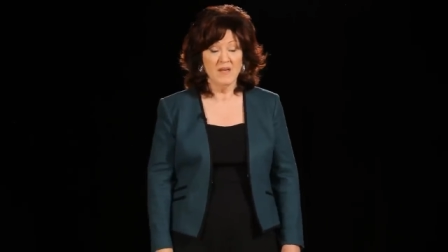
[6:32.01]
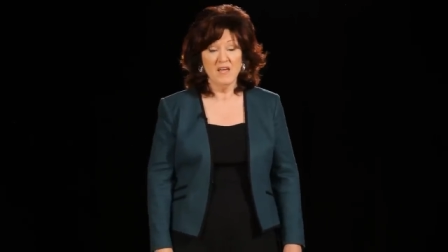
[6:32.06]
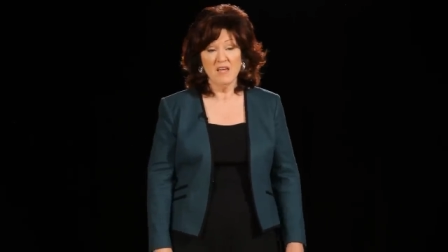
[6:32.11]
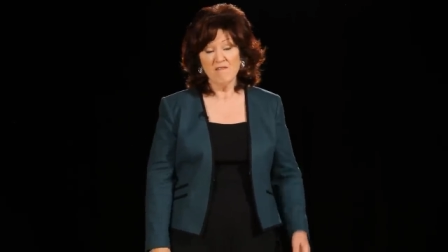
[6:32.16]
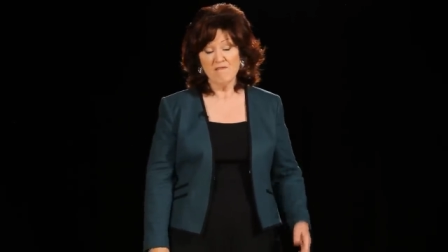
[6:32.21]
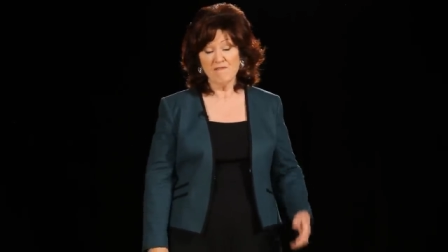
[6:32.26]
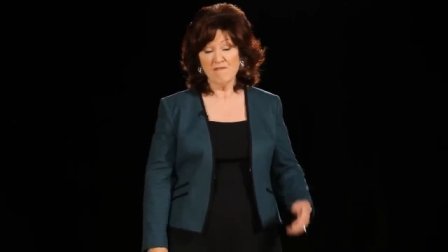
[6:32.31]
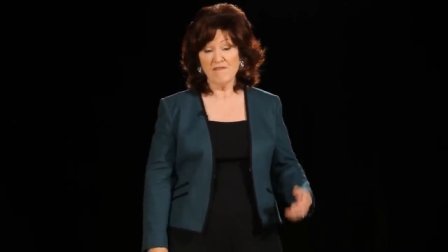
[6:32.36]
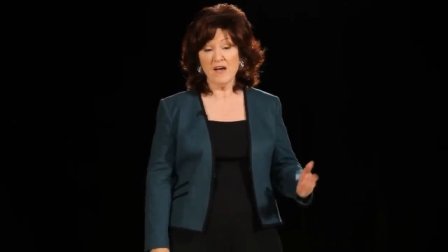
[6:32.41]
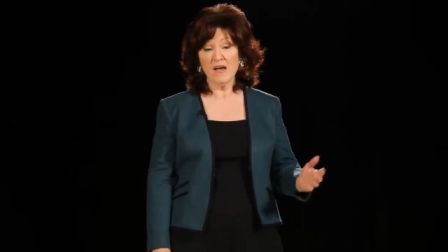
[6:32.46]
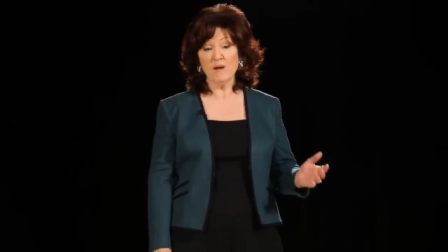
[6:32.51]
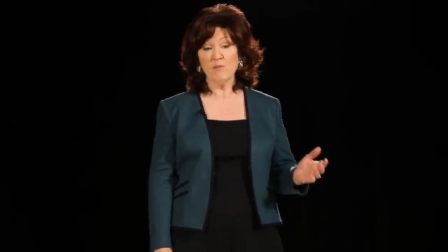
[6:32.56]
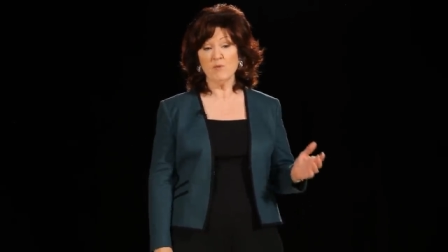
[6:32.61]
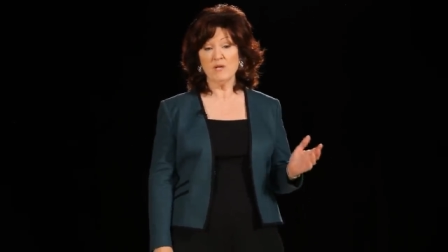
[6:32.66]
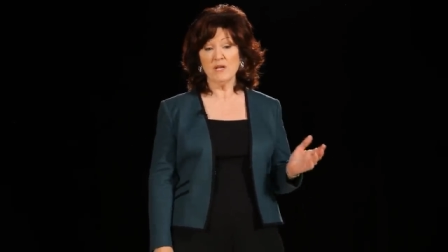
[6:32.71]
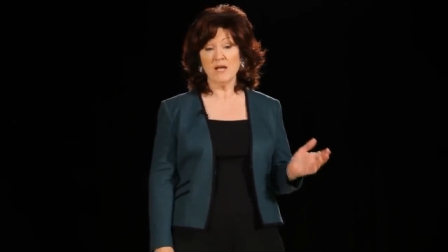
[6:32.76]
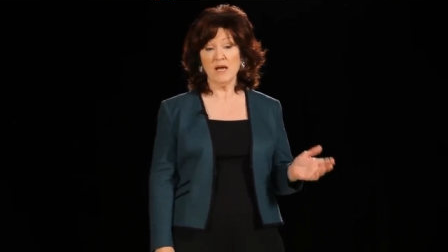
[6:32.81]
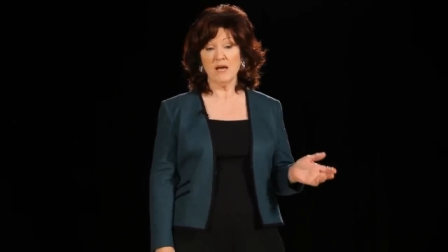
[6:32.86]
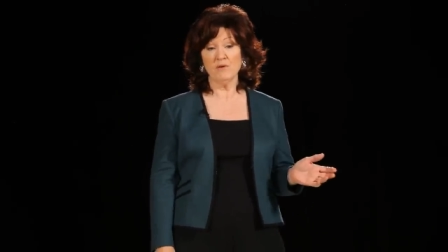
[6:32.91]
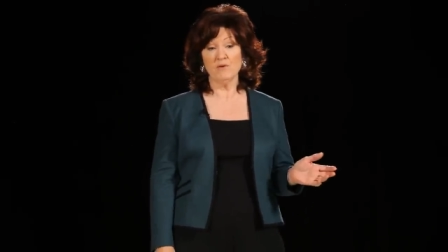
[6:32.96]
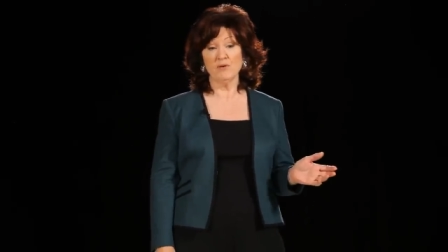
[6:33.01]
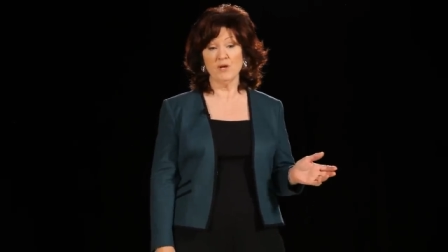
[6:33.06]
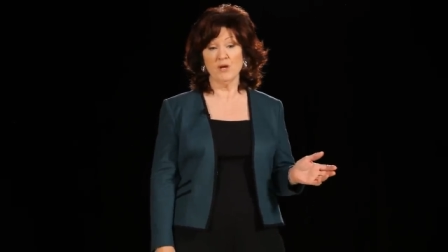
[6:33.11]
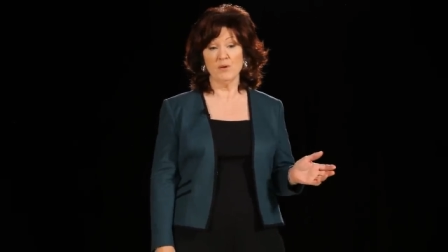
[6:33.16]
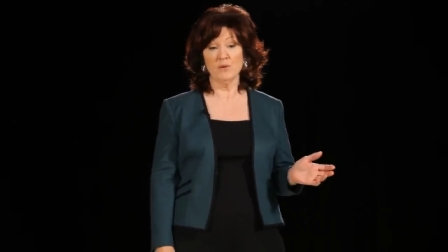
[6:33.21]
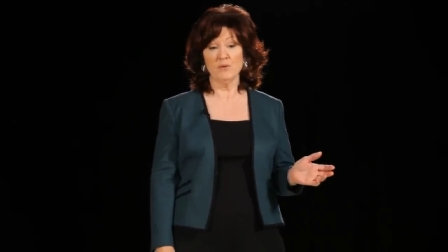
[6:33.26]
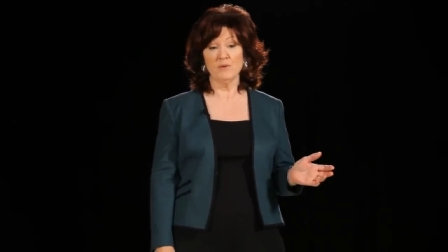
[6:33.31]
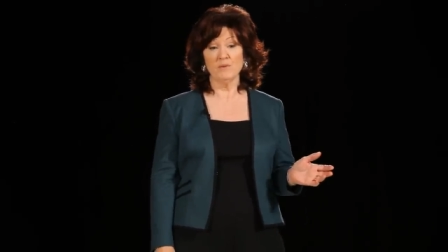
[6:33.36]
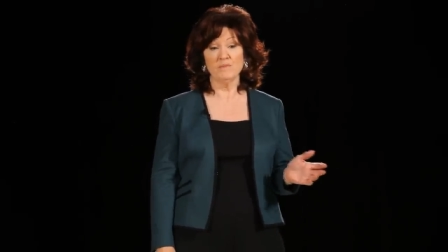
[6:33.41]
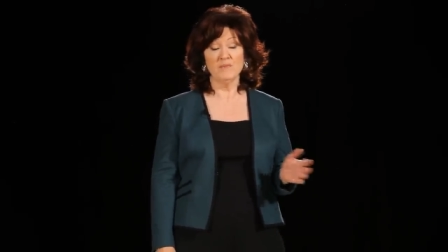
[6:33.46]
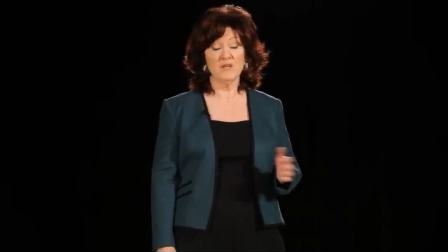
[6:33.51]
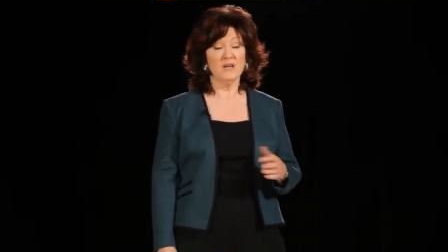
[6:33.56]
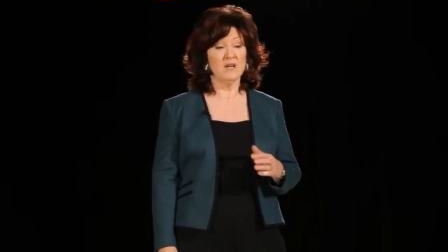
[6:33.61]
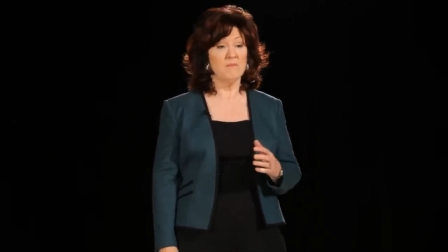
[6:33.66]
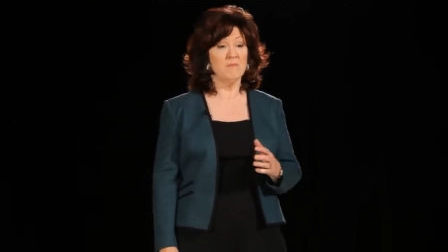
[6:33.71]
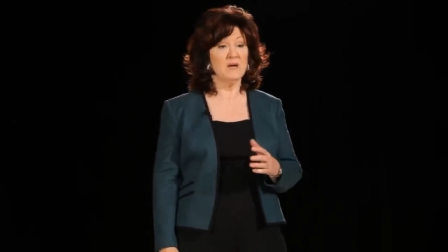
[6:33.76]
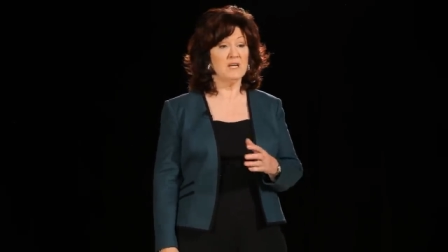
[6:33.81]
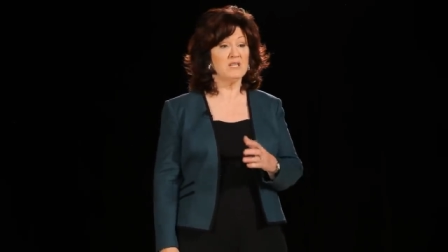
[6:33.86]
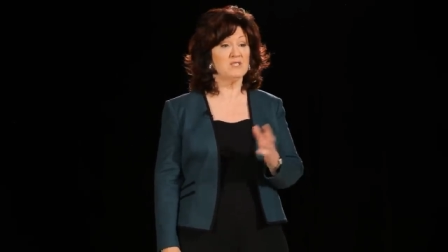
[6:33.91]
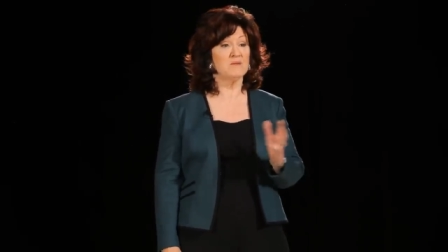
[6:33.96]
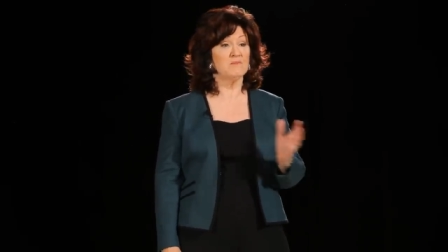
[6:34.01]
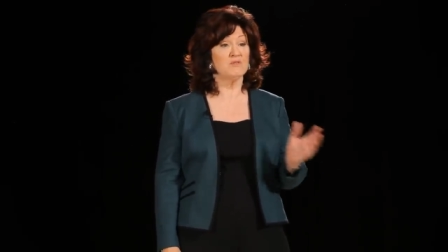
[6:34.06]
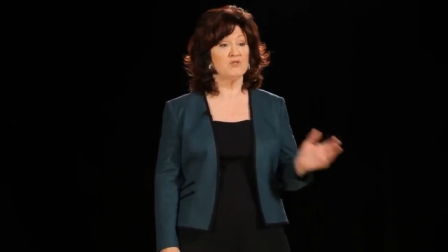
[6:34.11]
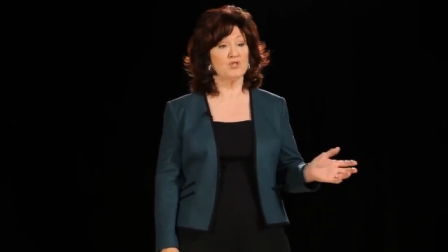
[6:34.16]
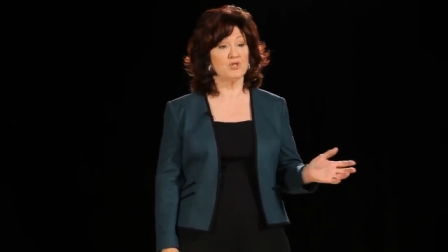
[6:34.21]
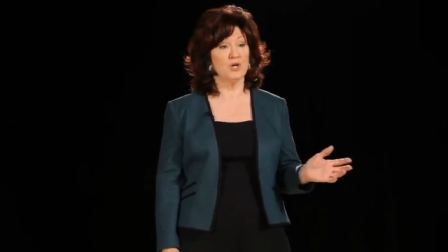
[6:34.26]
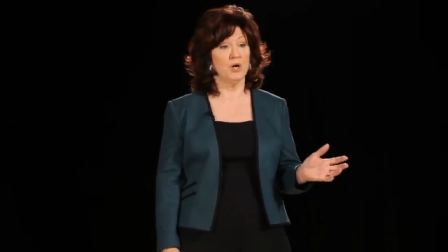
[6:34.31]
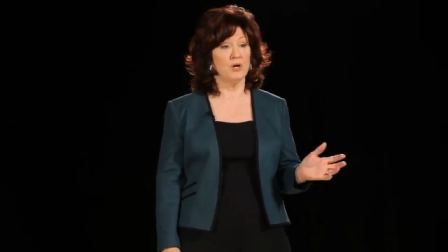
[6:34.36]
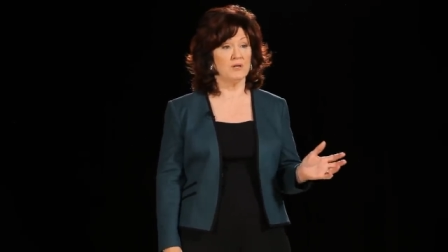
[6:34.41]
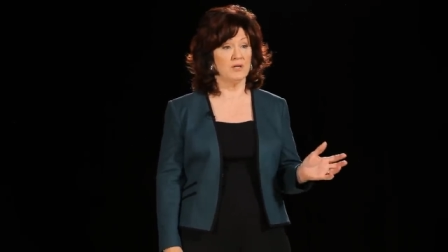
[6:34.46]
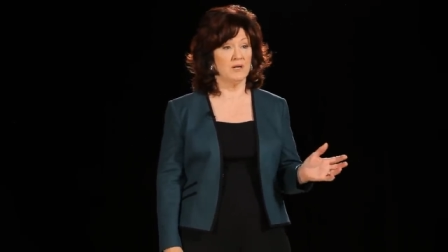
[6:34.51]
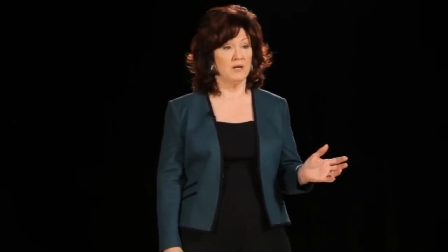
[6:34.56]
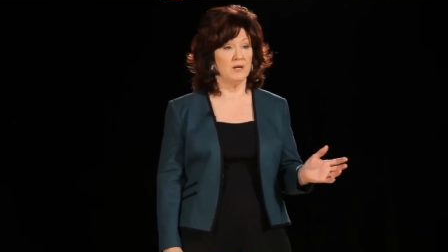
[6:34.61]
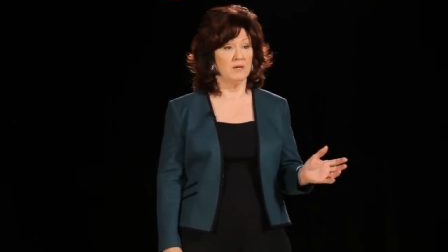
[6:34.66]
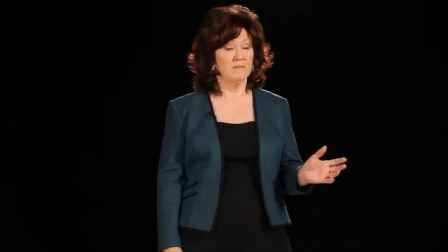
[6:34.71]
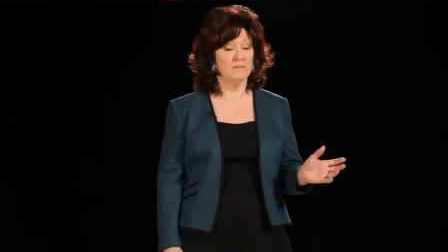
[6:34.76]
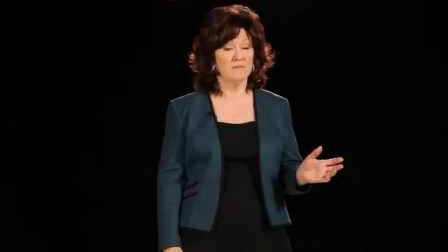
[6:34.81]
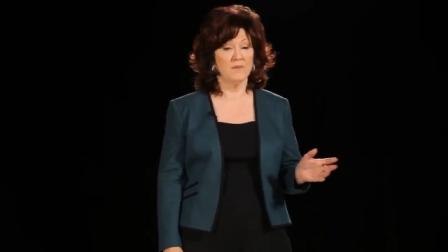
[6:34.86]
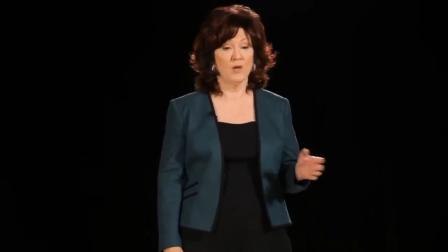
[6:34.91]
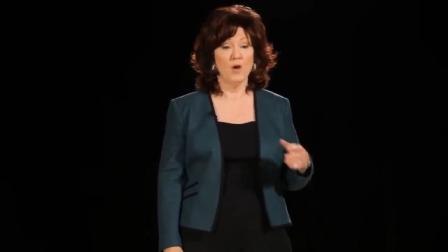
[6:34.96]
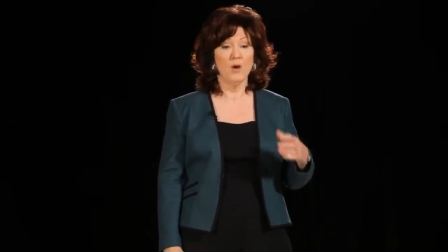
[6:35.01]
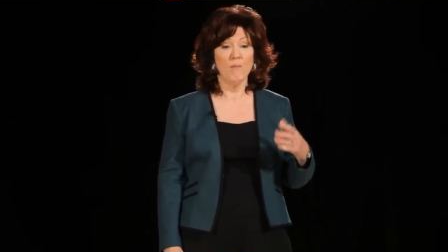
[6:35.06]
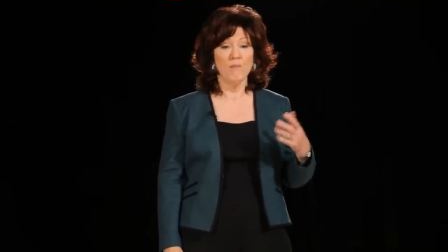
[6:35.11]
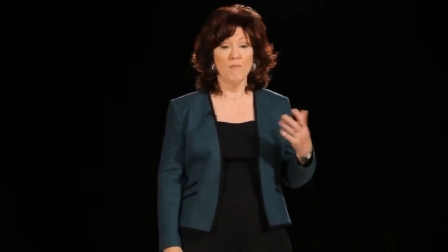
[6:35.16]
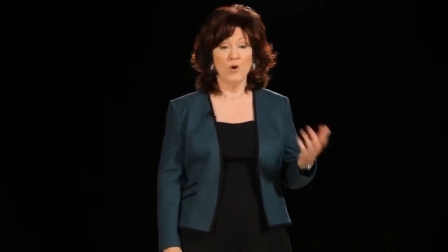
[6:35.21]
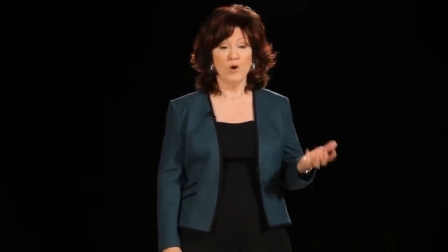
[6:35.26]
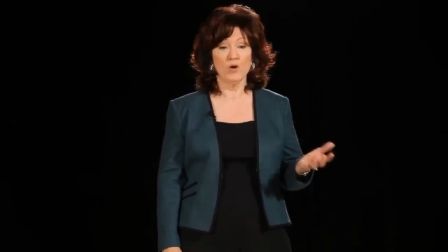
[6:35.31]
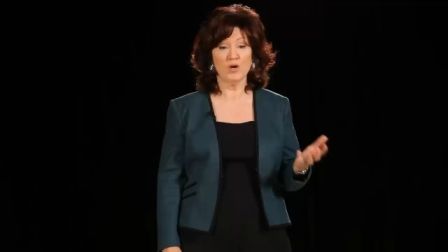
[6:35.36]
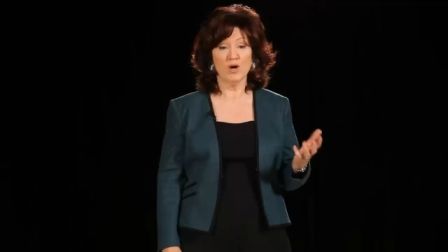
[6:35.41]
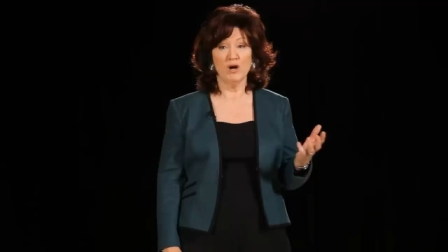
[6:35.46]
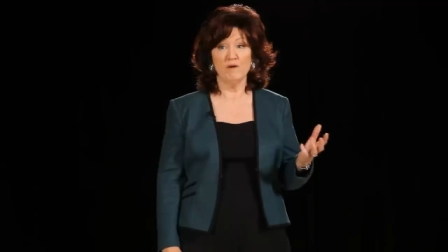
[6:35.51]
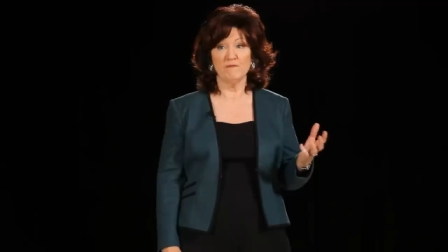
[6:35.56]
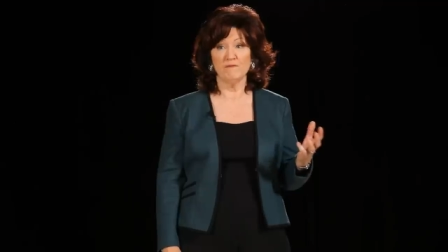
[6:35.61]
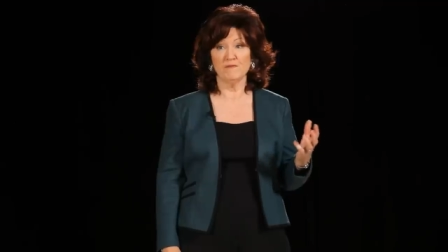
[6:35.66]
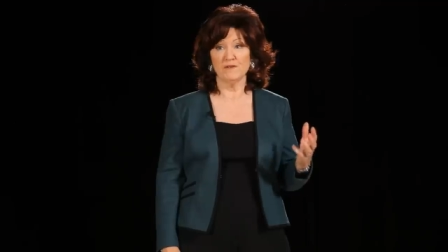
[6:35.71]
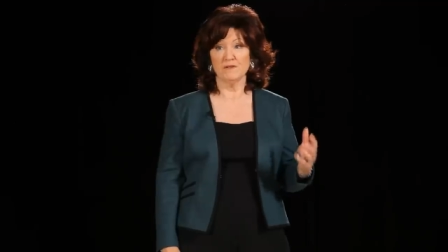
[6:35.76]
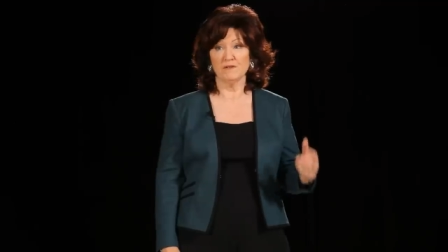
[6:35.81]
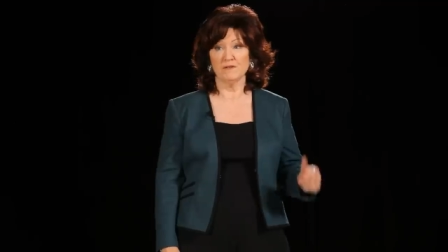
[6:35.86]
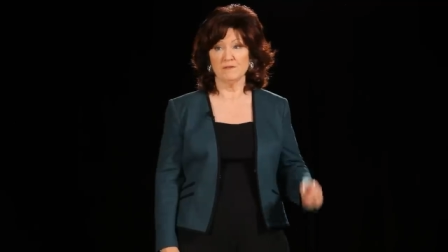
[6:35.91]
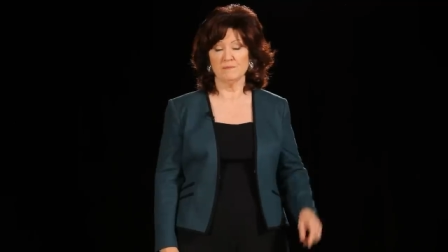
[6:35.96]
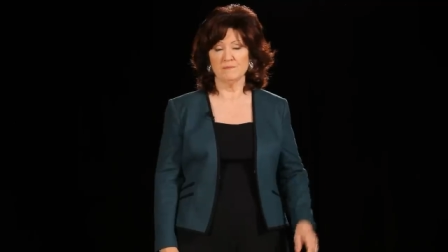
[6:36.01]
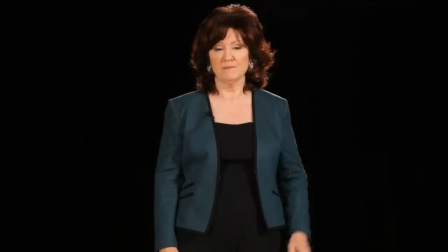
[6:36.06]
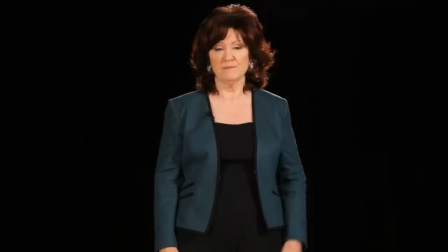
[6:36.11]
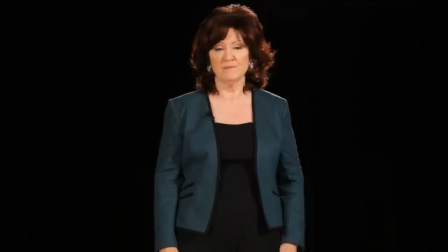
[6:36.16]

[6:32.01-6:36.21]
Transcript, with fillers: In fact, we now know that it makes them stronger, more confident.